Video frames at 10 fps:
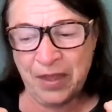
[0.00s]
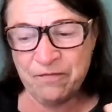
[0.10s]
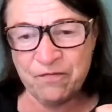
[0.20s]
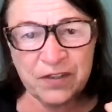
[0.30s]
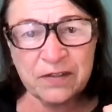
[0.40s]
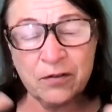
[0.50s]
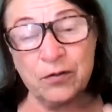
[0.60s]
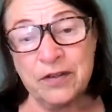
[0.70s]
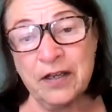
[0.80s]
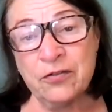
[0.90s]
physical
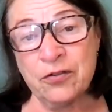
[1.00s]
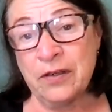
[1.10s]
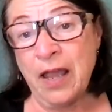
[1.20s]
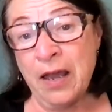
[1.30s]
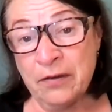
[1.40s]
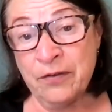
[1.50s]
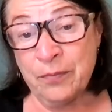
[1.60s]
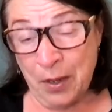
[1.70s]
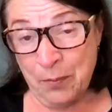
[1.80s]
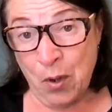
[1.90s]
tension out of
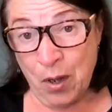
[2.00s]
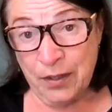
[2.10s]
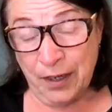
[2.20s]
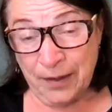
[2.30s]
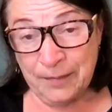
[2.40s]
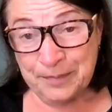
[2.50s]
my body.